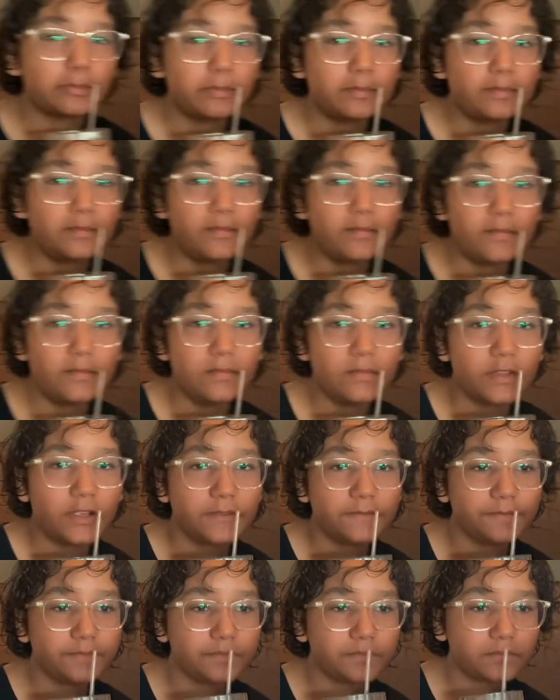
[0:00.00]
and he did it very
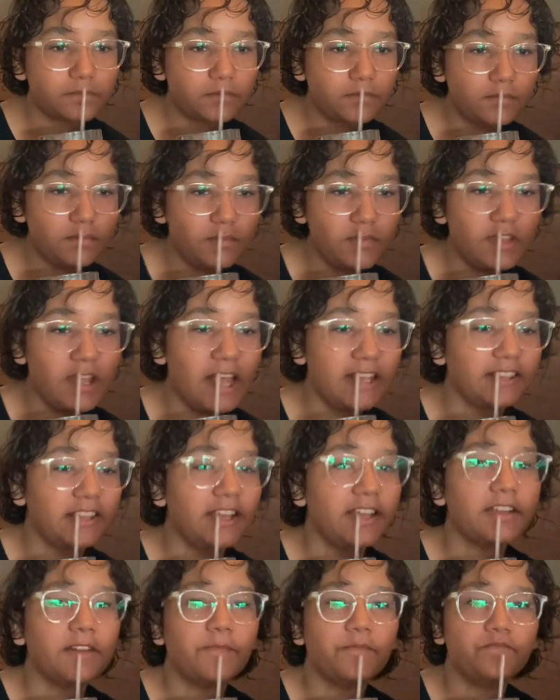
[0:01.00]
good. I
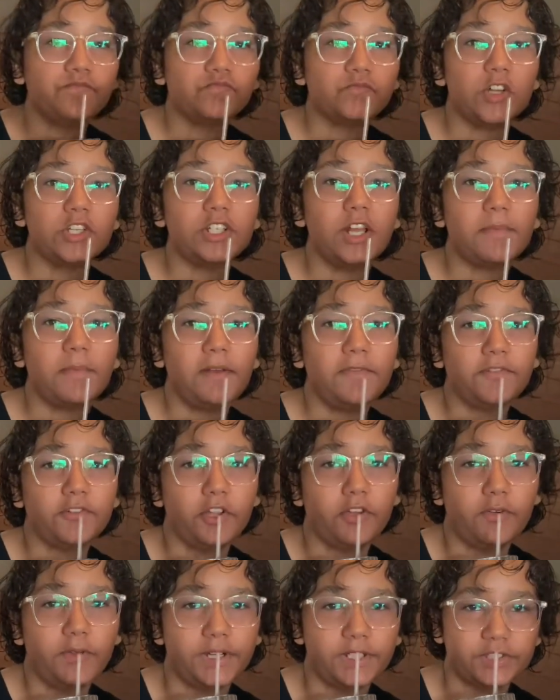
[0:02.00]
guess. Those are
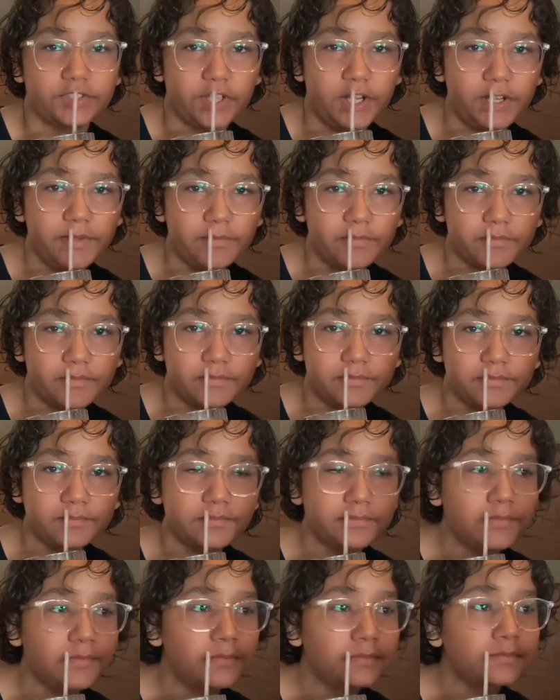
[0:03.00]
buffalo right?
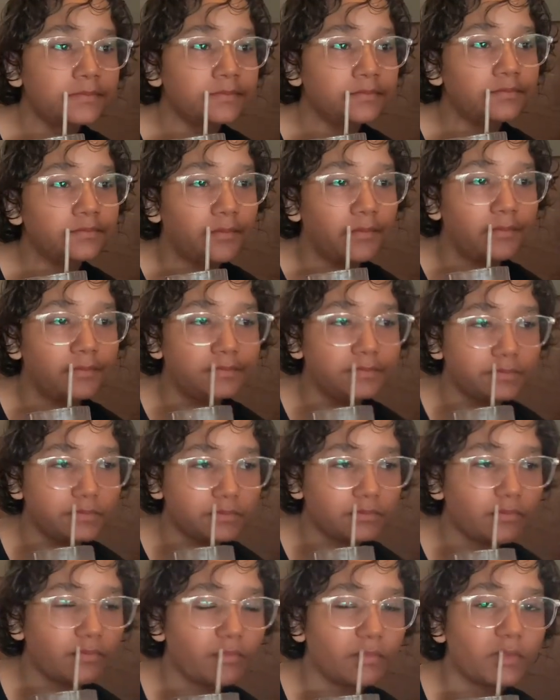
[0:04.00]
He took it really
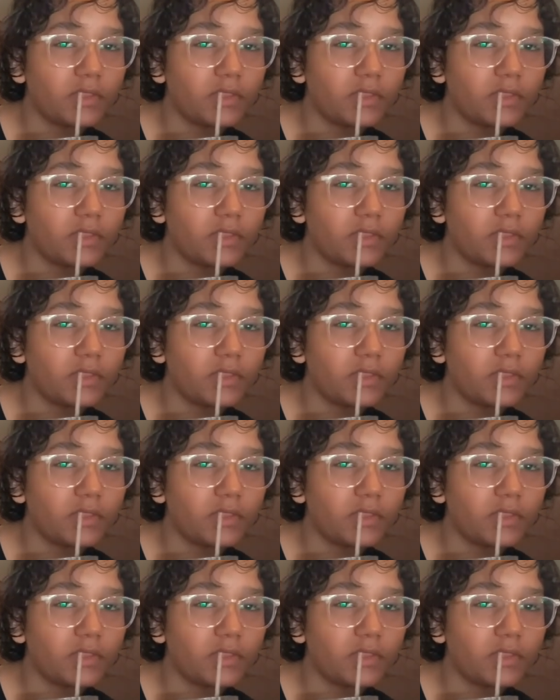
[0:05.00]
good.